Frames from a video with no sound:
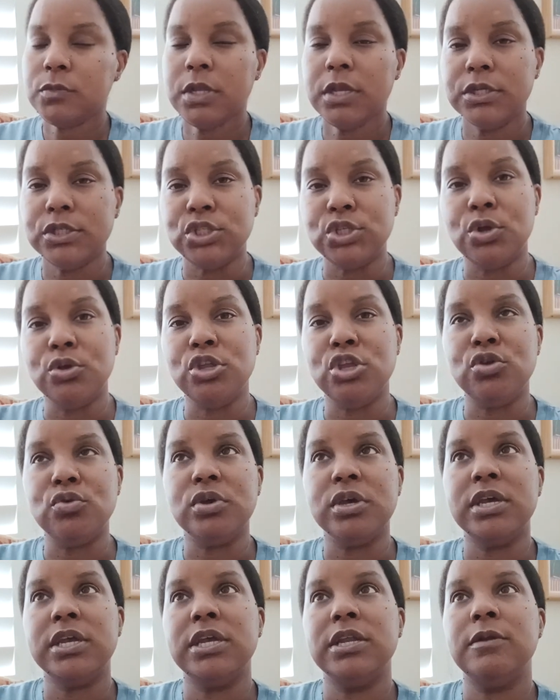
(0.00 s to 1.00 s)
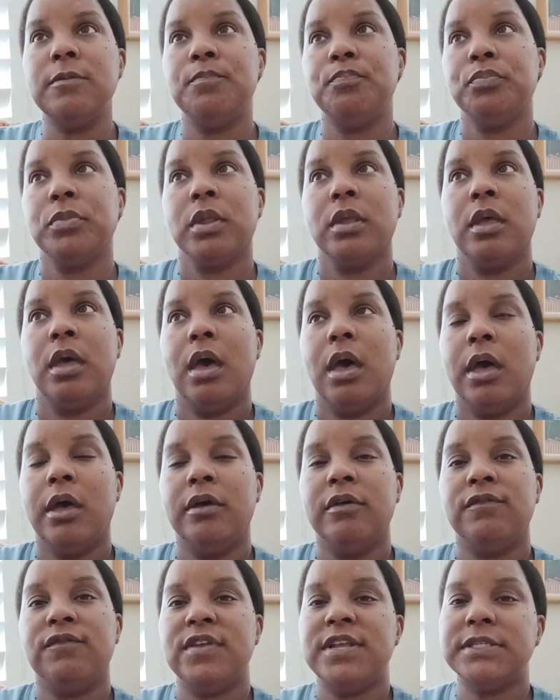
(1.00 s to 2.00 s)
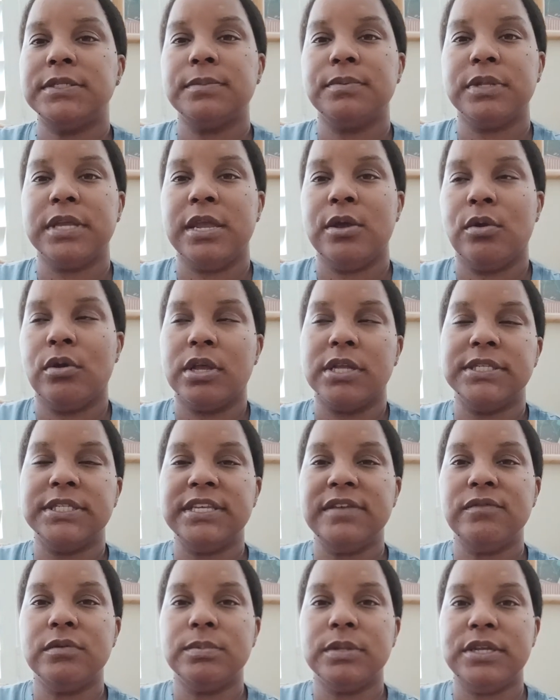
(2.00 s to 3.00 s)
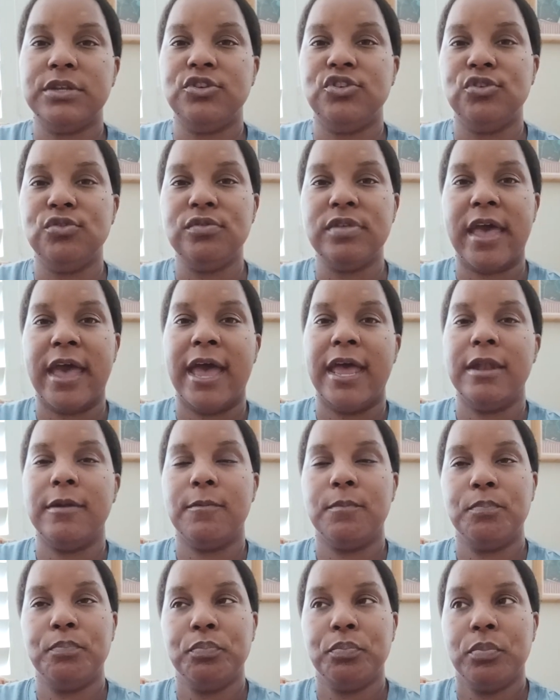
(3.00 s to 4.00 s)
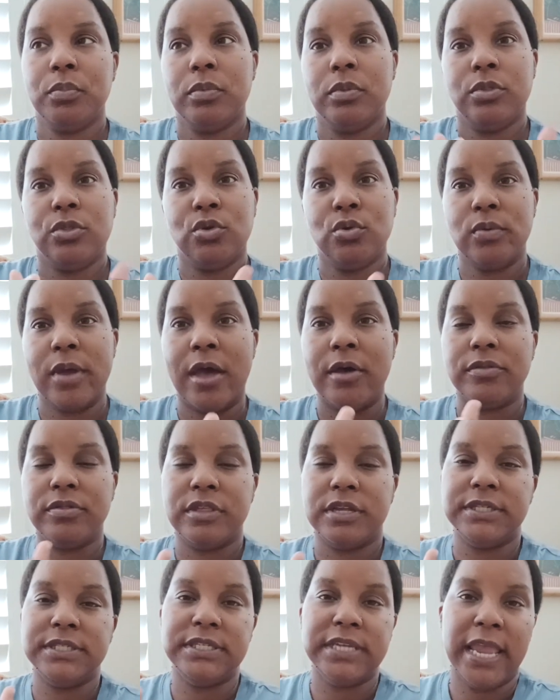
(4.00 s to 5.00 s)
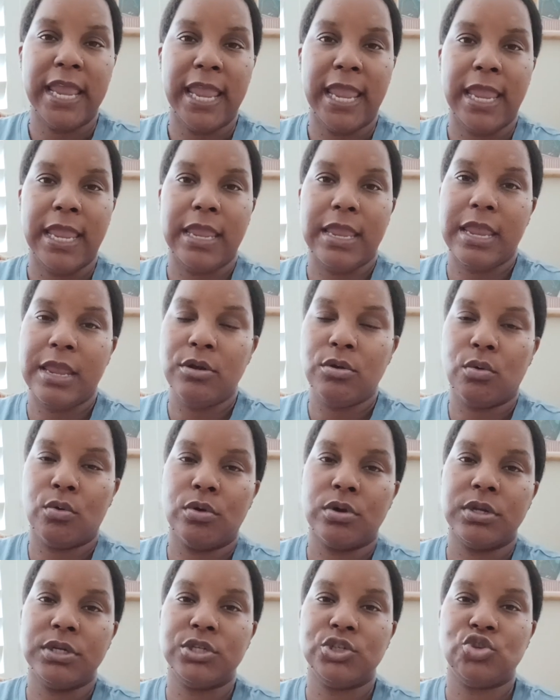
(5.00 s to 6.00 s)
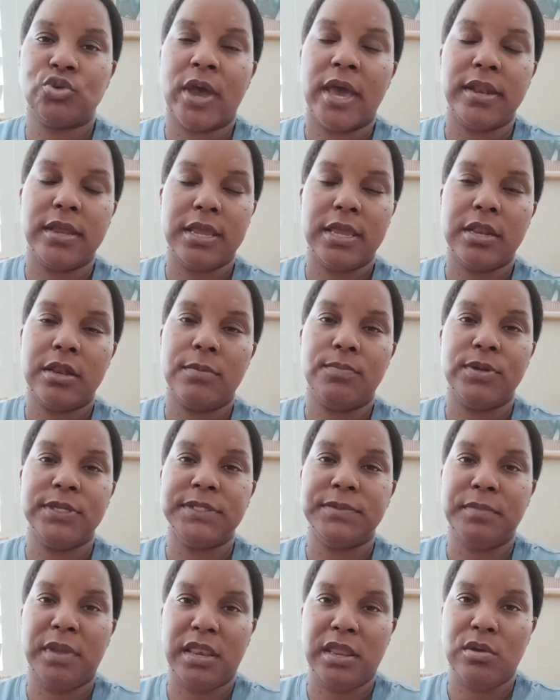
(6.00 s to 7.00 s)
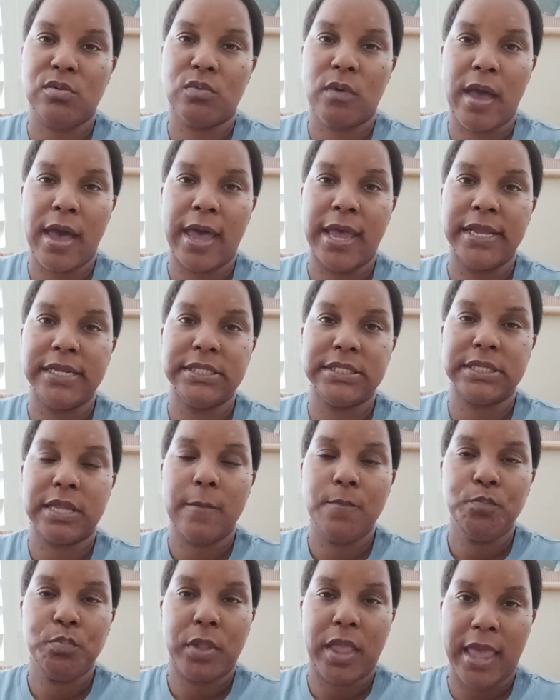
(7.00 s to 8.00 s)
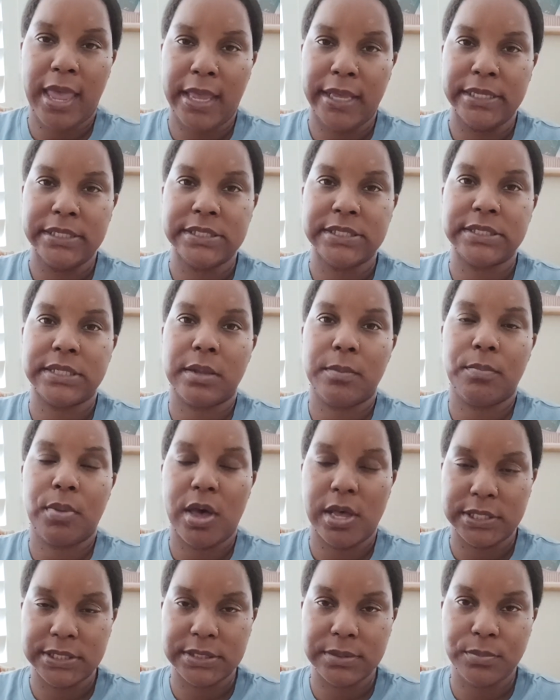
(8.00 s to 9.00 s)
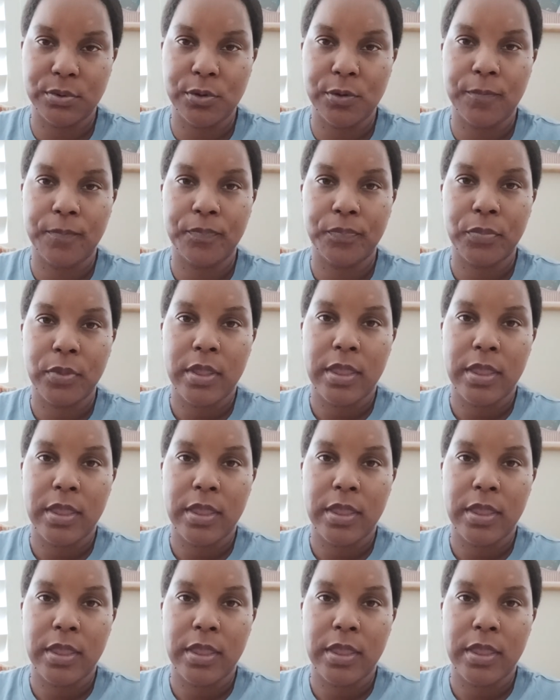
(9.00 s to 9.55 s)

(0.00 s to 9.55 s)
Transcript: So you could feasibly or conceivably do that throughout the day in order to try to hit up as many rides as possible.